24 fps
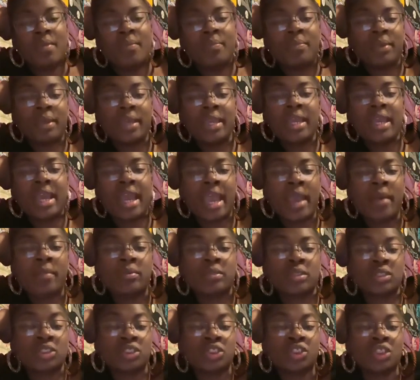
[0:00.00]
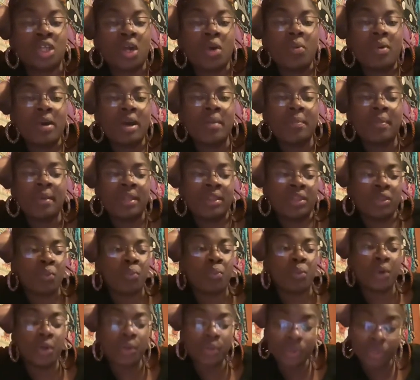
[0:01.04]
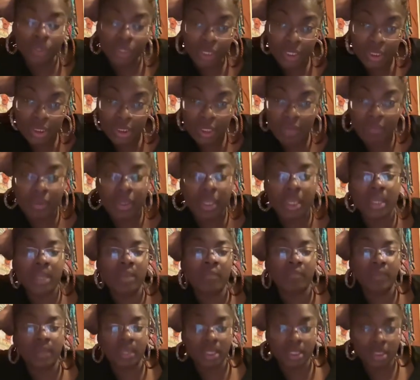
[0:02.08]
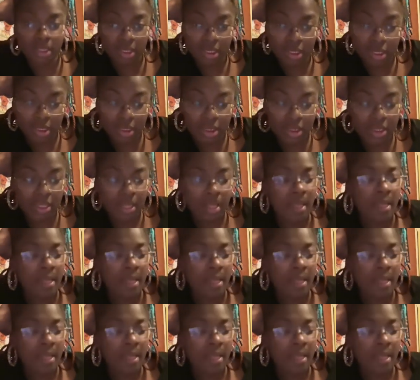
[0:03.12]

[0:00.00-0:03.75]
Being able to show up in the wilderness of inconveniences.